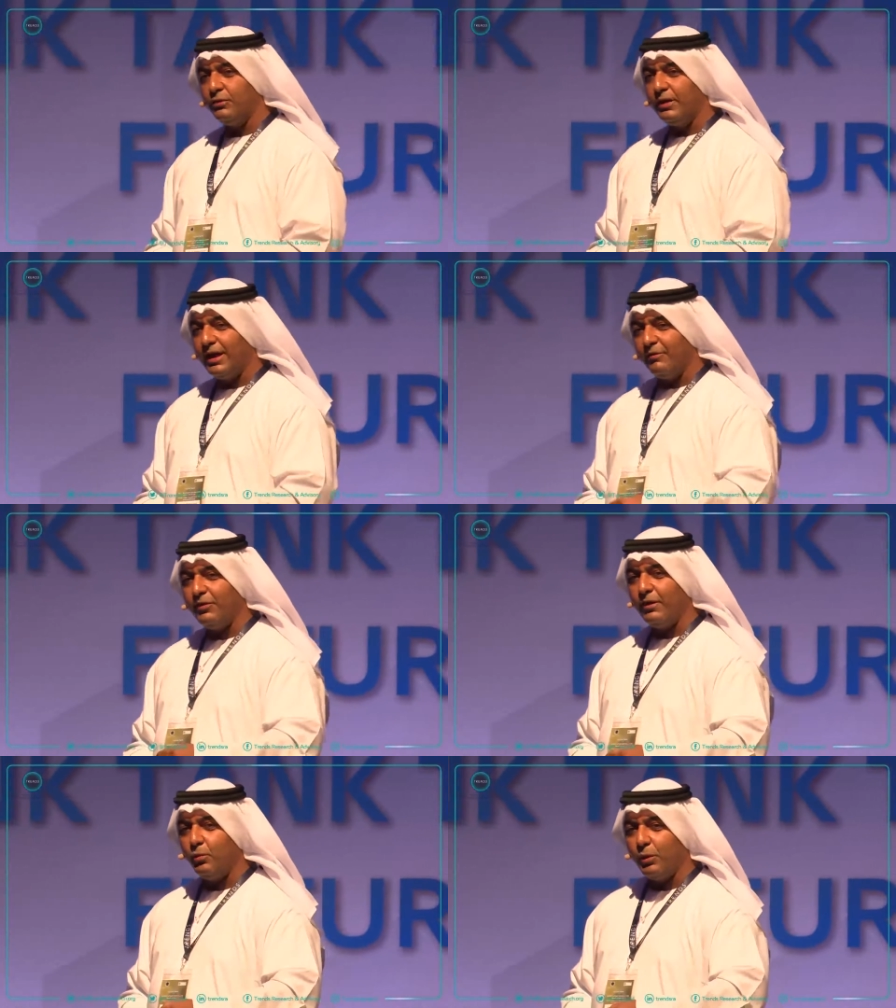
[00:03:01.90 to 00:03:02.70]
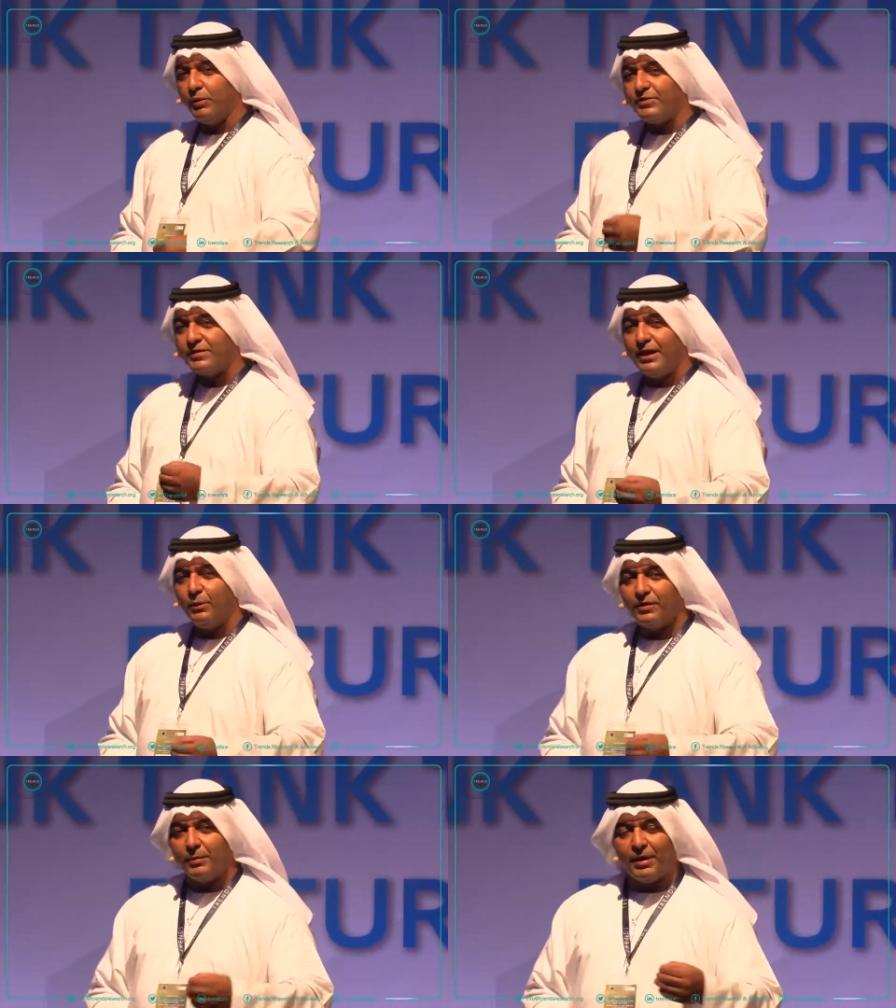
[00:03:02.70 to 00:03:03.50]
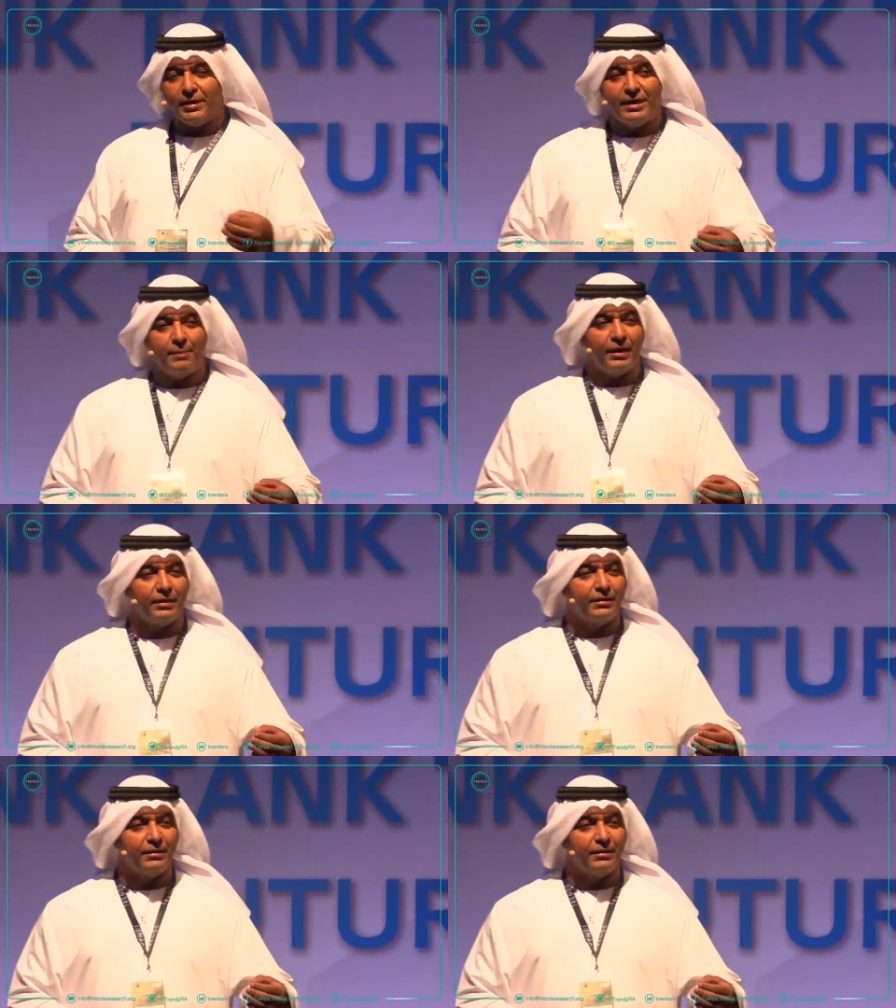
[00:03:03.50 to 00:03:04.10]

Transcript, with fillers: given what we've seen with the pandemic,